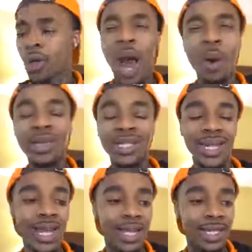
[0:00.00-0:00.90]
So I was
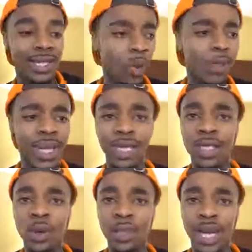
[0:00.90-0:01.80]
thinking, what was I doing?